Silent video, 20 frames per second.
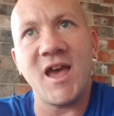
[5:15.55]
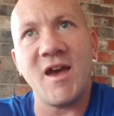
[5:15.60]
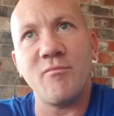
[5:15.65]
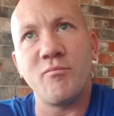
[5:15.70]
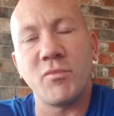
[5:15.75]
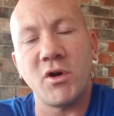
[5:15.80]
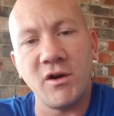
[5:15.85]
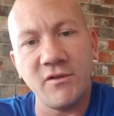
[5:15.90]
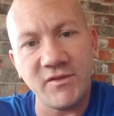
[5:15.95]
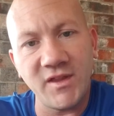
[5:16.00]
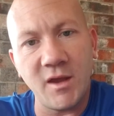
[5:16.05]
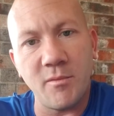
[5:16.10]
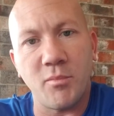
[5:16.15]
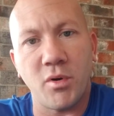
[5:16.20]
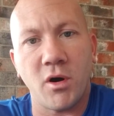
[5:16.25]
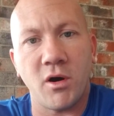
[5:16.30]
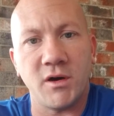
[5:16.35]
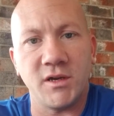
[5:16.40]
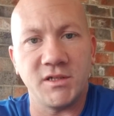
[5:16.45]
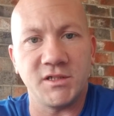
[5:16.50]
have birthday
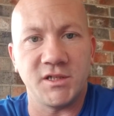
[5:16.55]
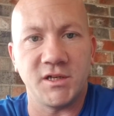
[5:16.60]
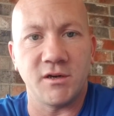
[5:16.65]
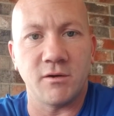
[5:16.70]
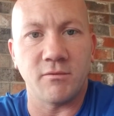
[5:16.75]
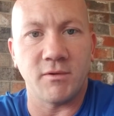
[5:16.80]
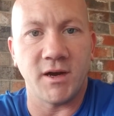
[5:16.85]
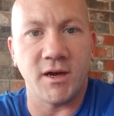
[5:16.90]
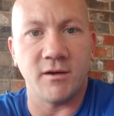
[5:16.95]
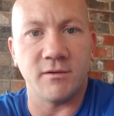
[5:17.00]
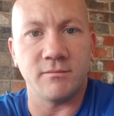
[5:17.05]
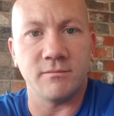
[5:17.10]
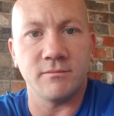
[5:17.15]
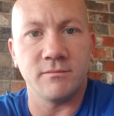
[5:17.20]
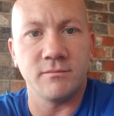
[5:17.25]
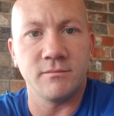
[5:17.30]
parties year round,